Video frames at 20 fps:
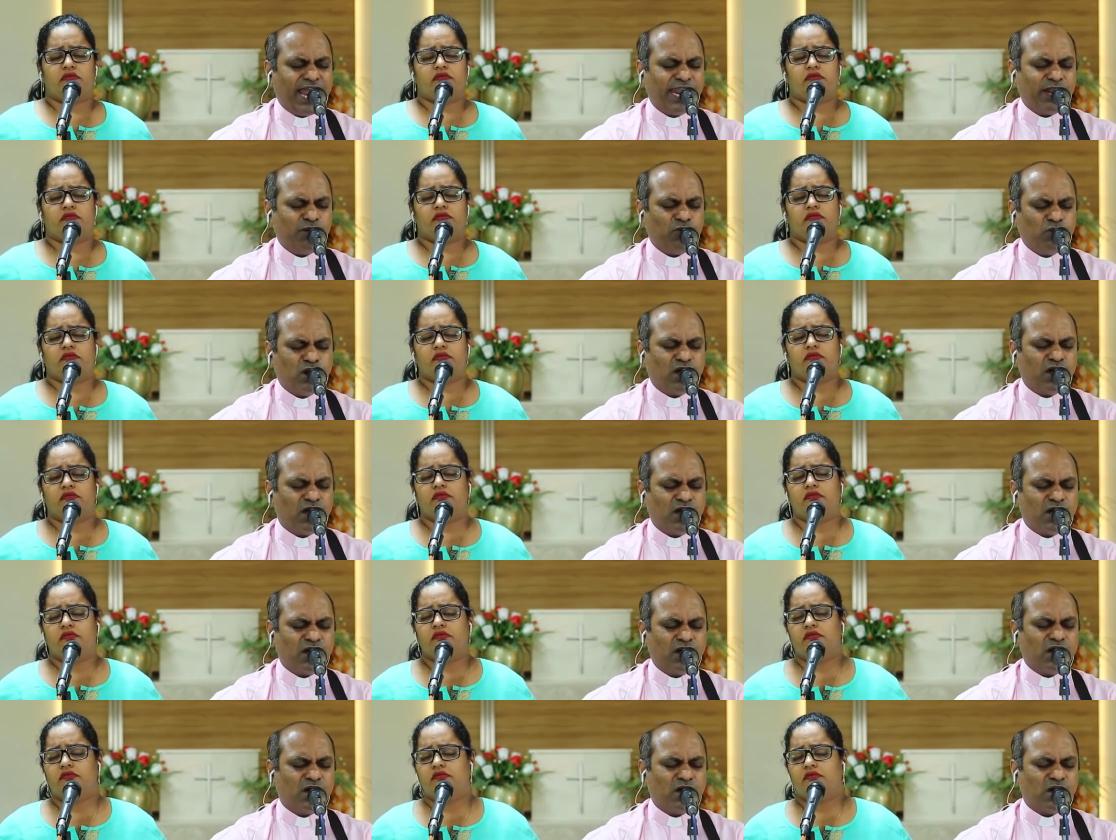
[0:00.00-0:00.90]
Speaker 1: and
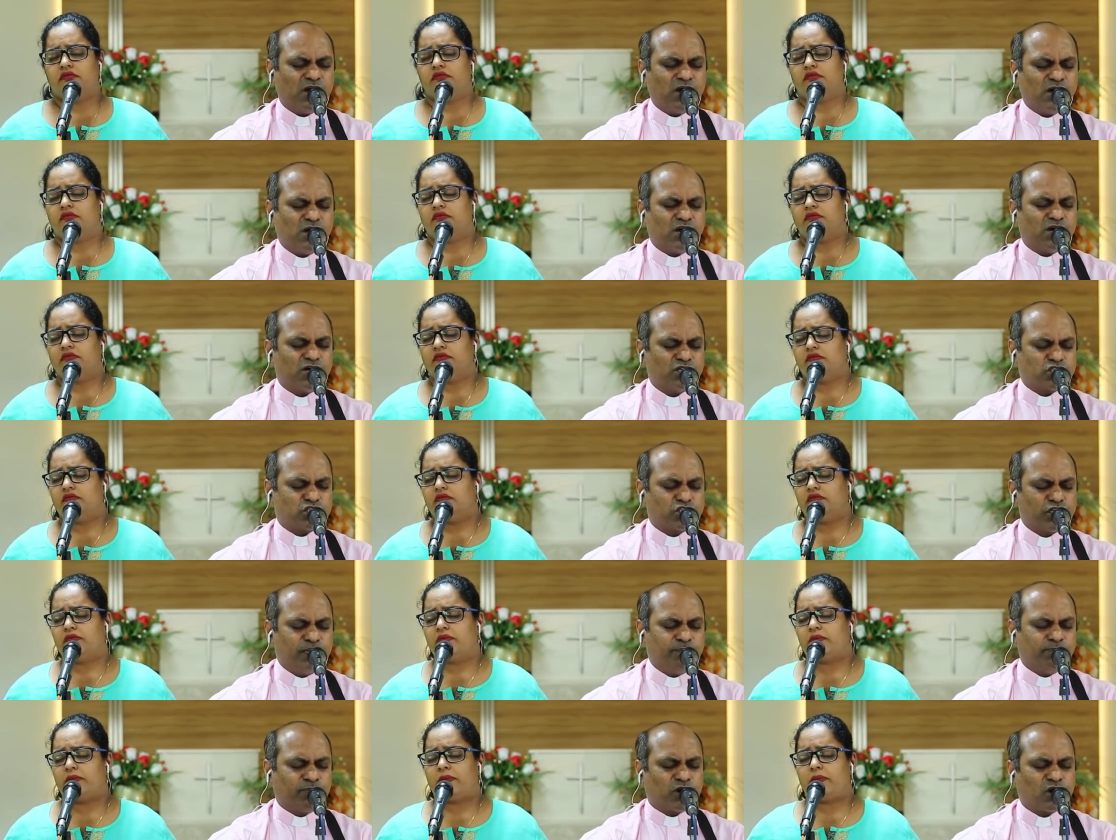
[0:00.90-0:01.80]

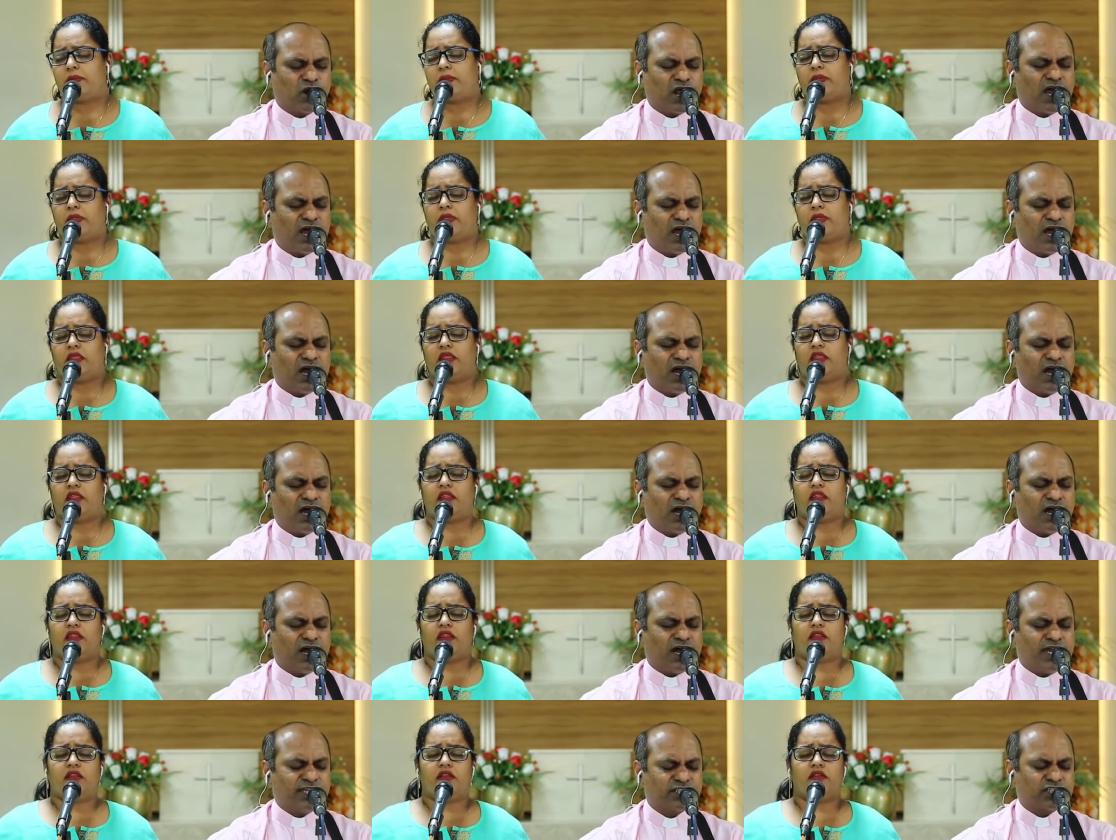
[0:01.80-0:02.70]
worship
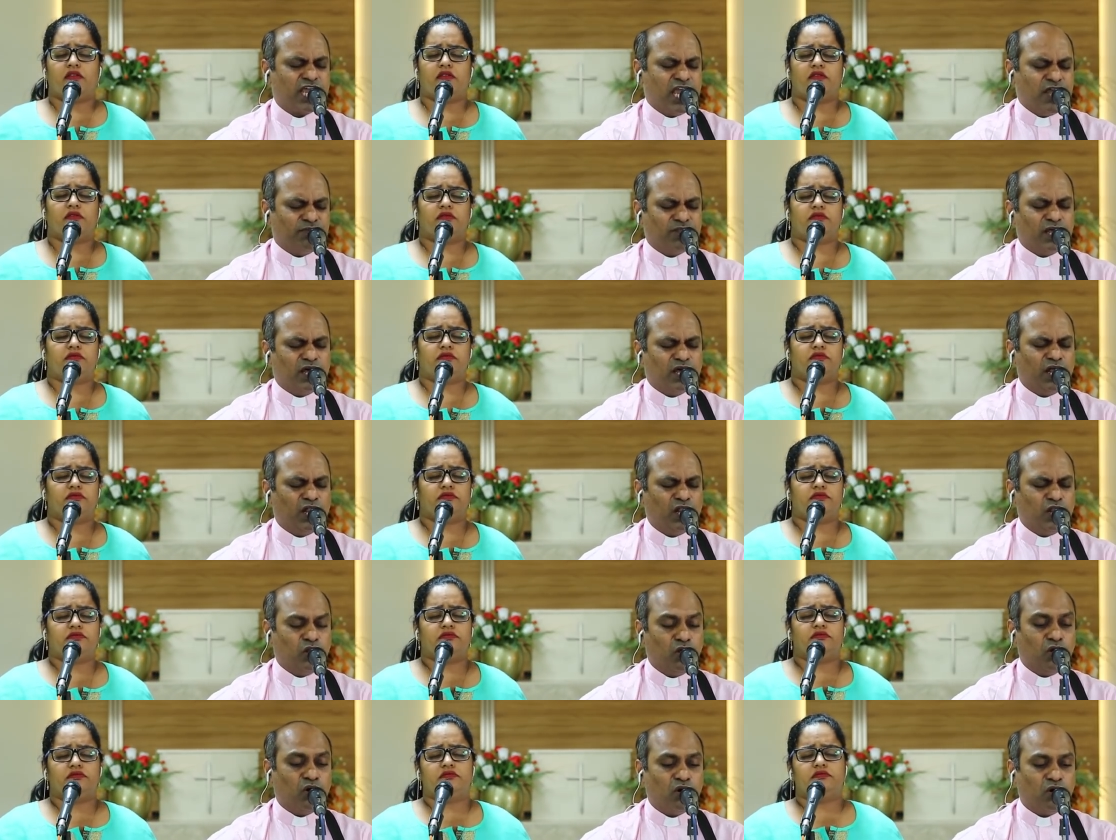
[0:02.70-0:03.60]
Christ the
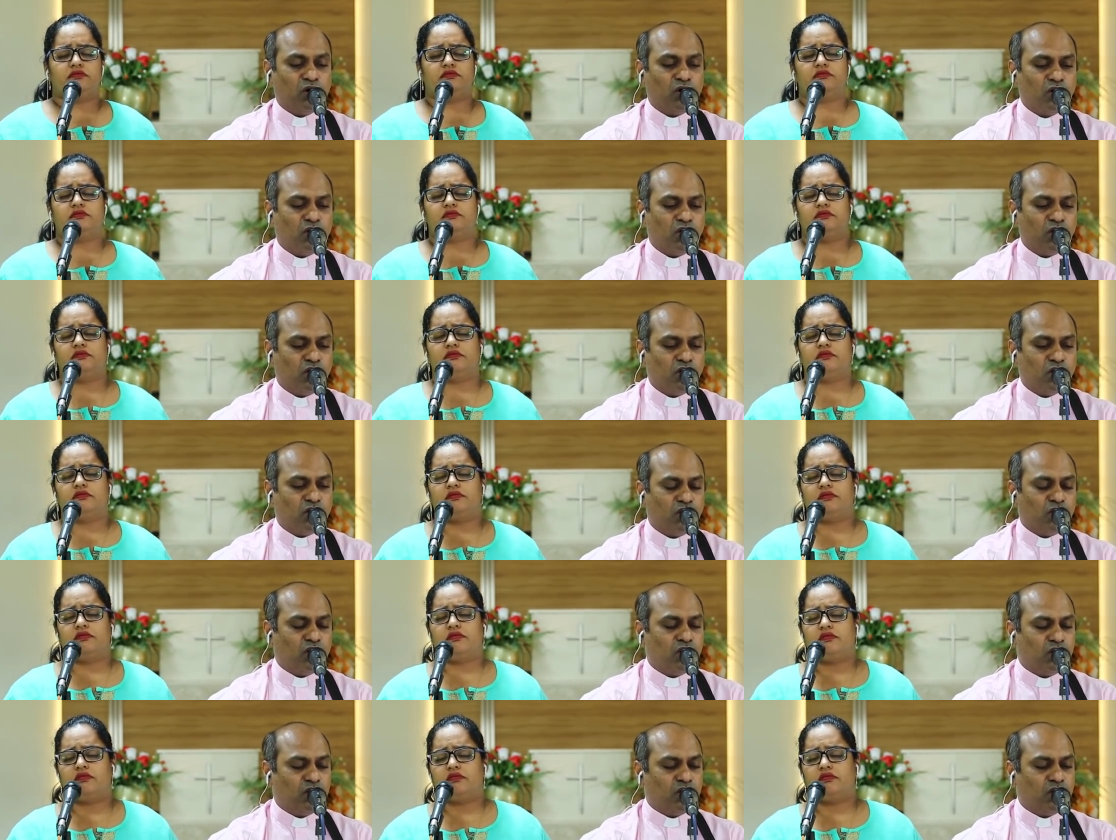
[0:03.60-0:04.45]
Lord.